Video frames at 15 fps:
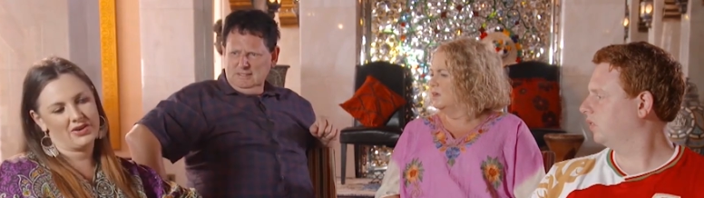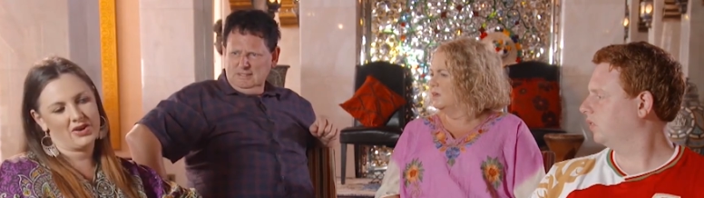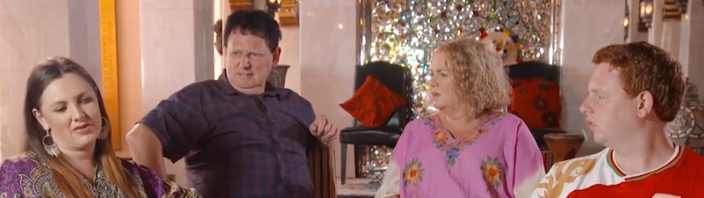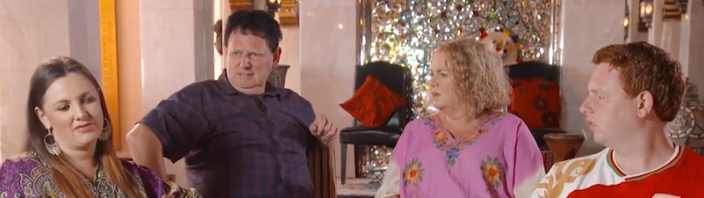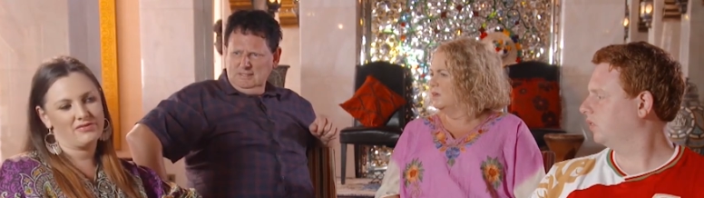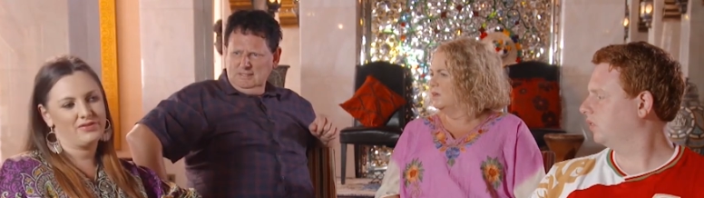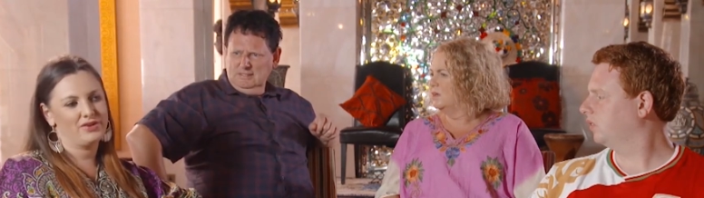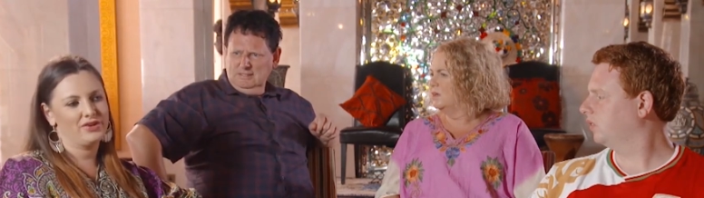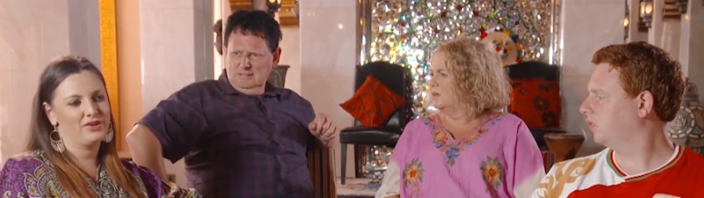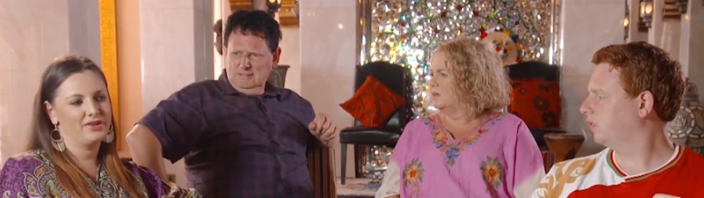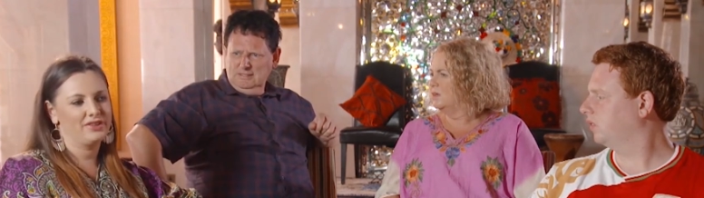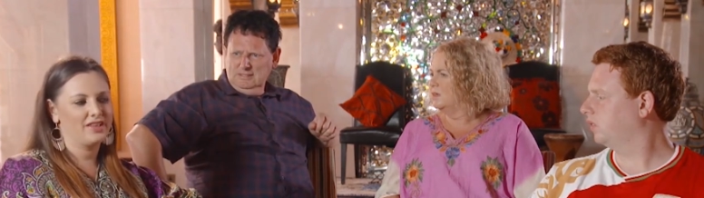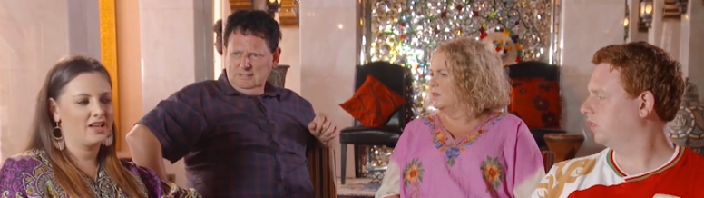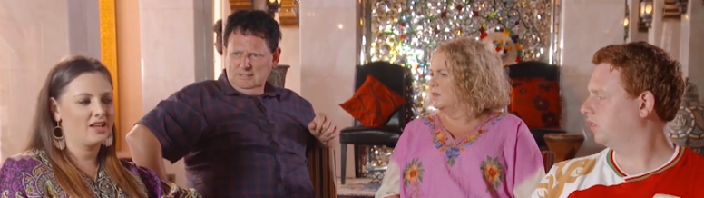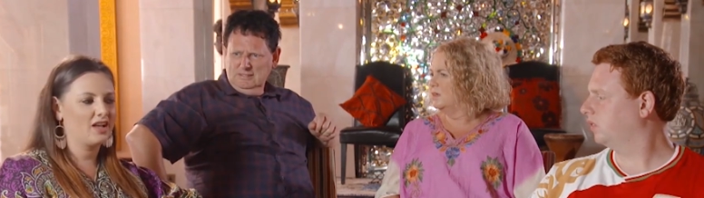Speaker 1: their own food
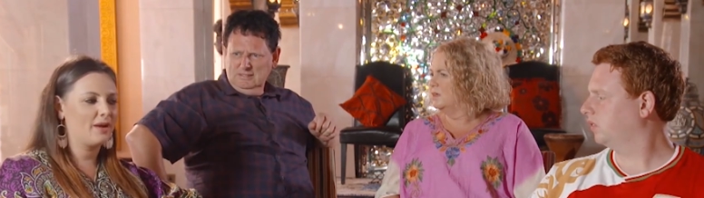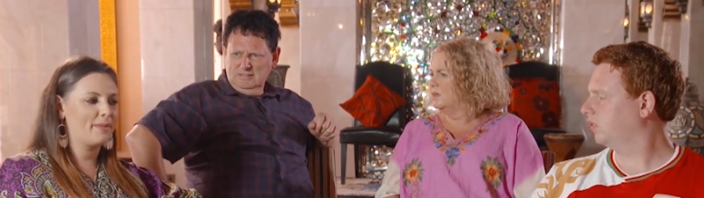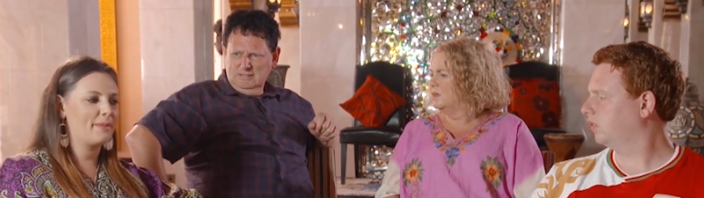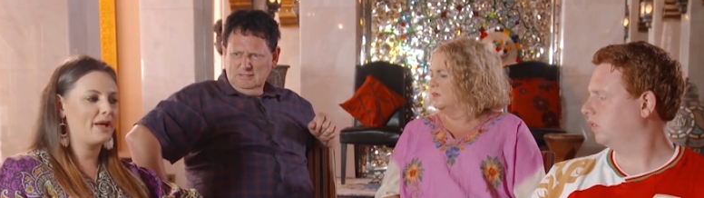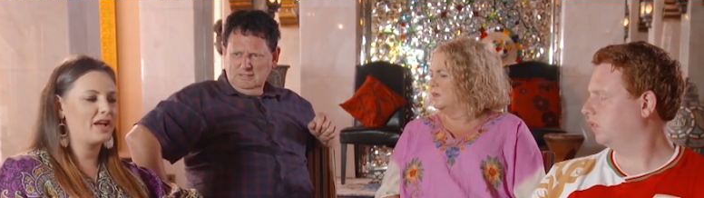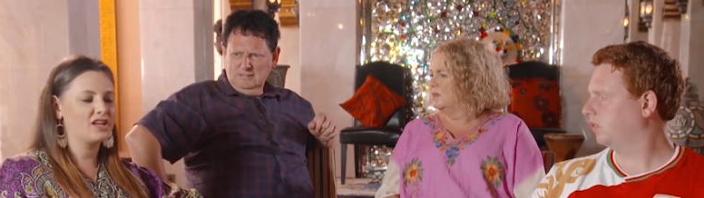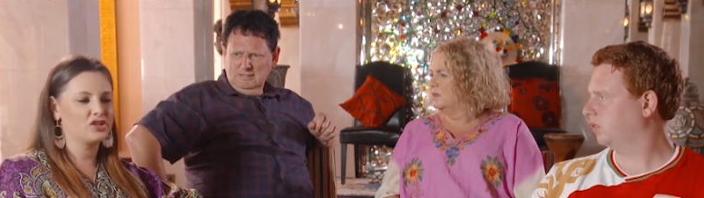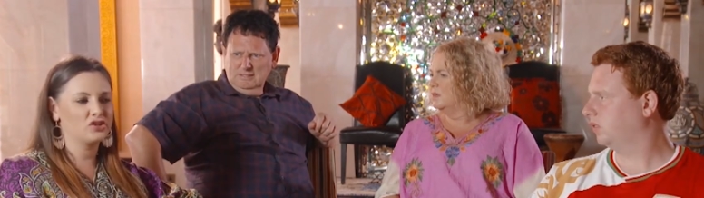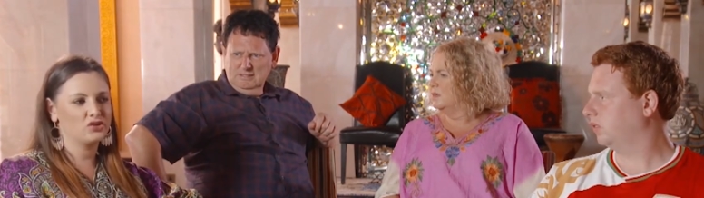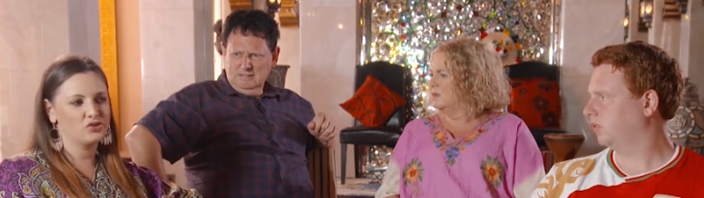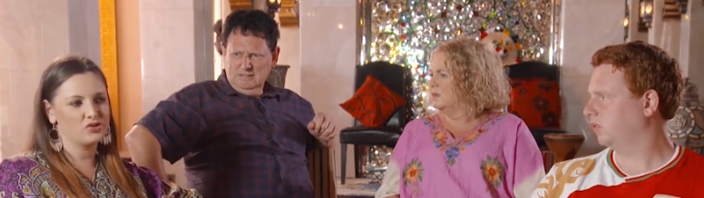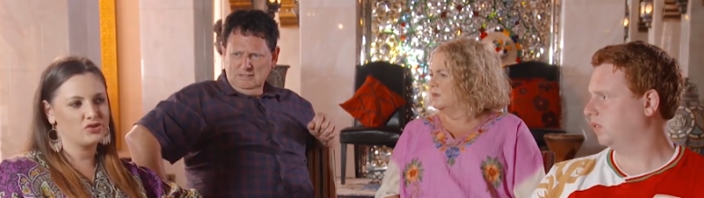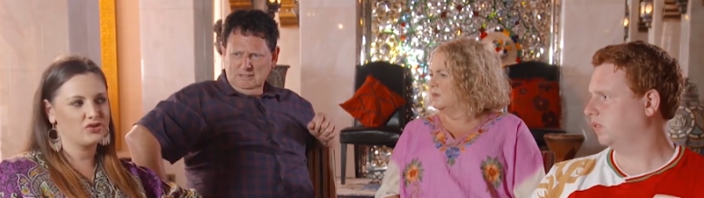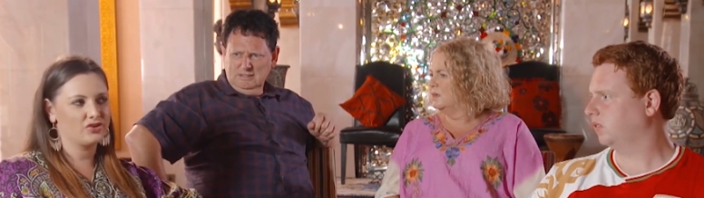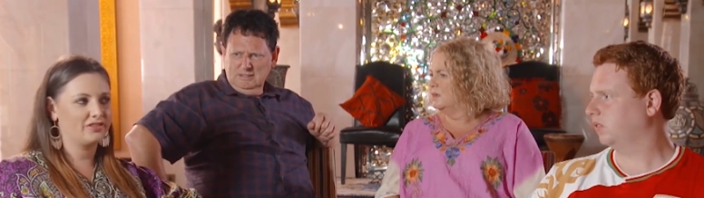and then come back and
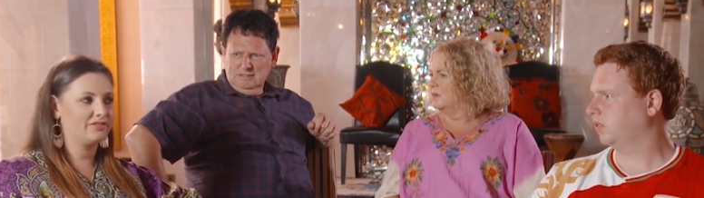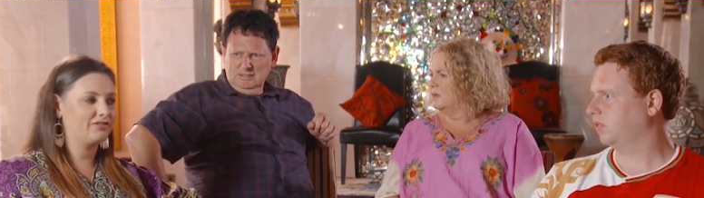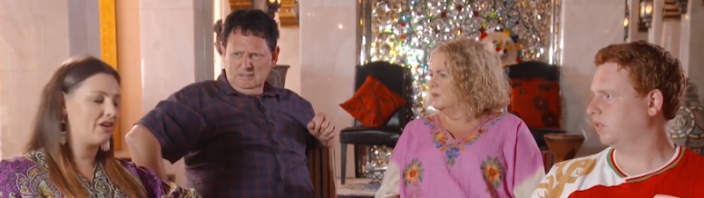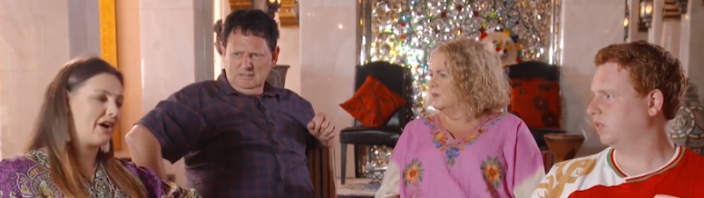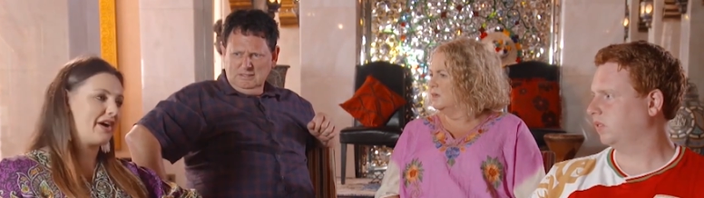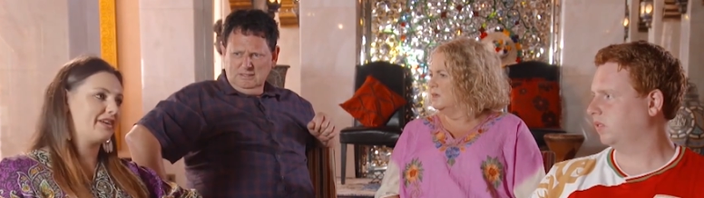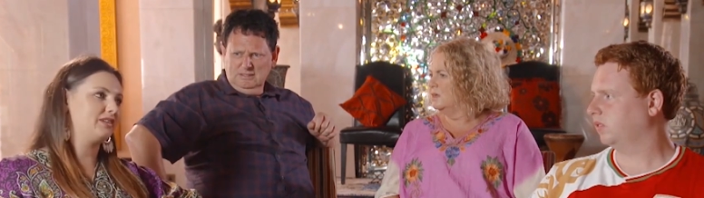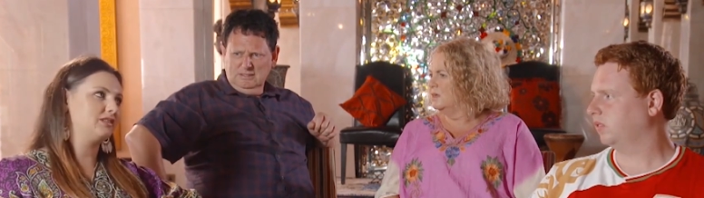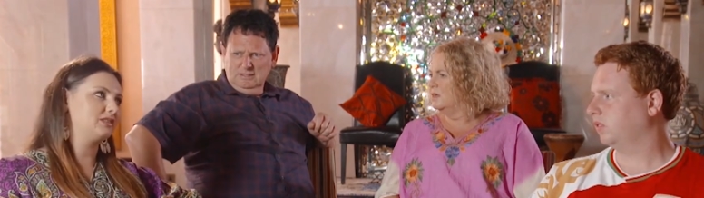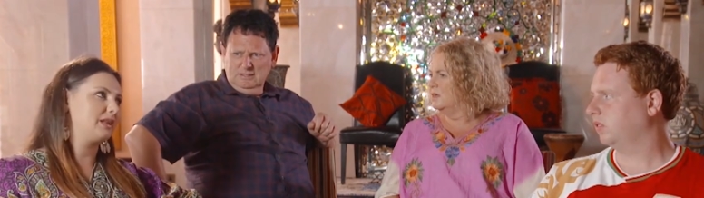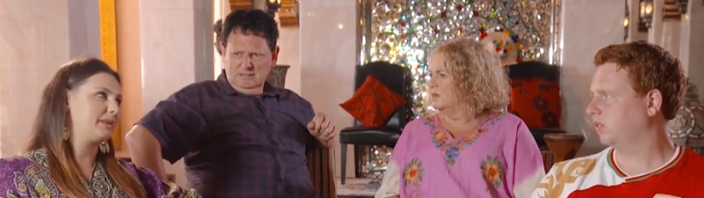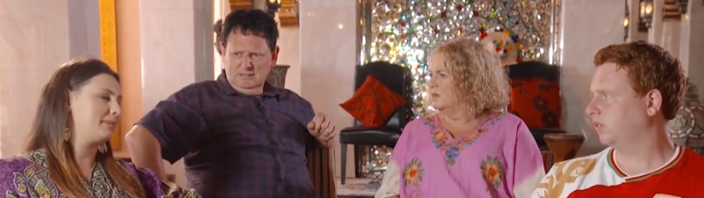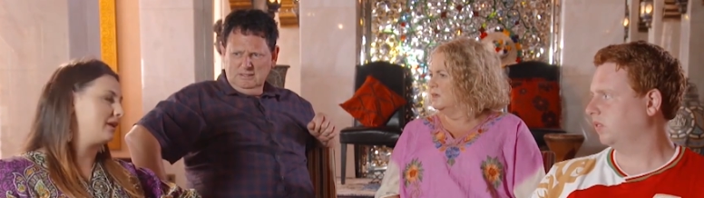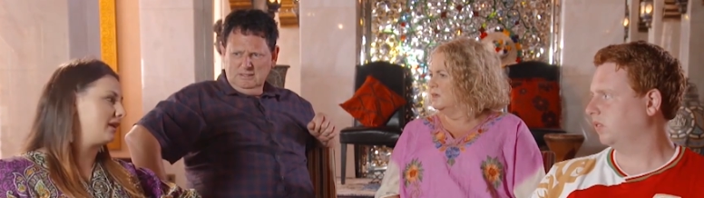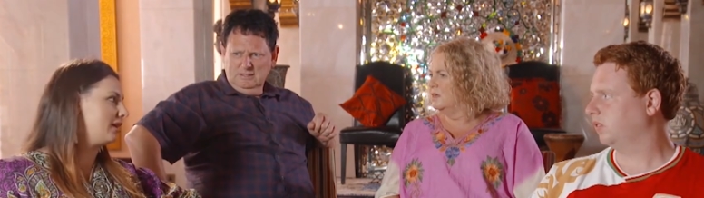cook it on a fire or
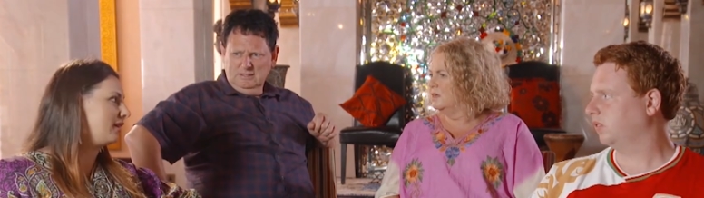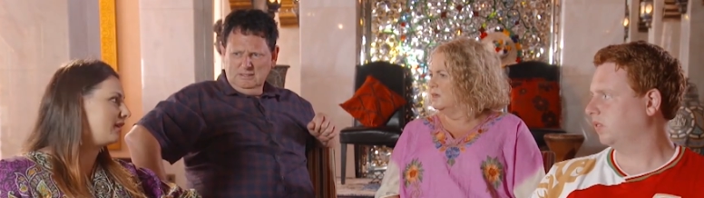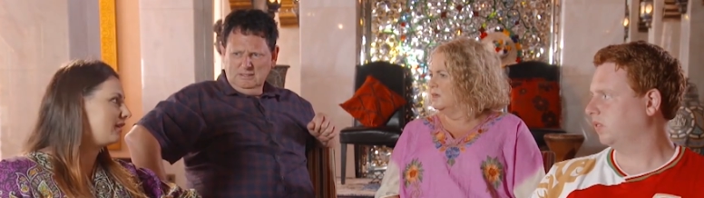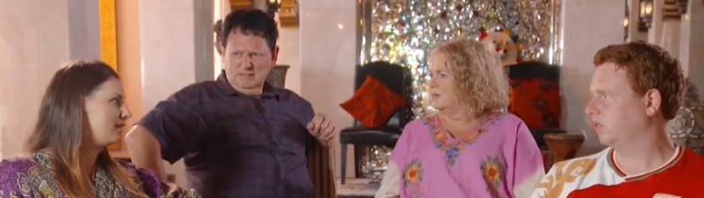something.